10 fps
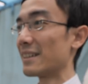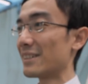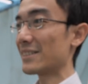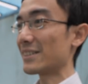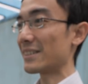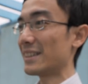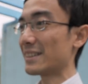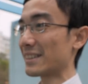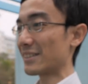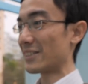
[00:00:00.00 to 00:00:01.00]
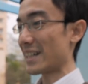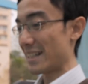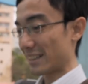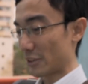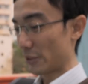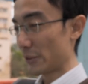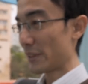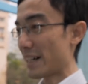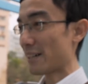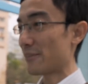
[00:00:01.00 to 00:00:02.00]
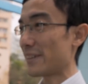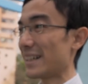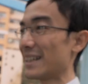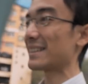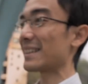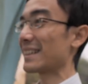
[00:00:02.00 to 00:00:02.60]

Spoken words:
Now it's great to have it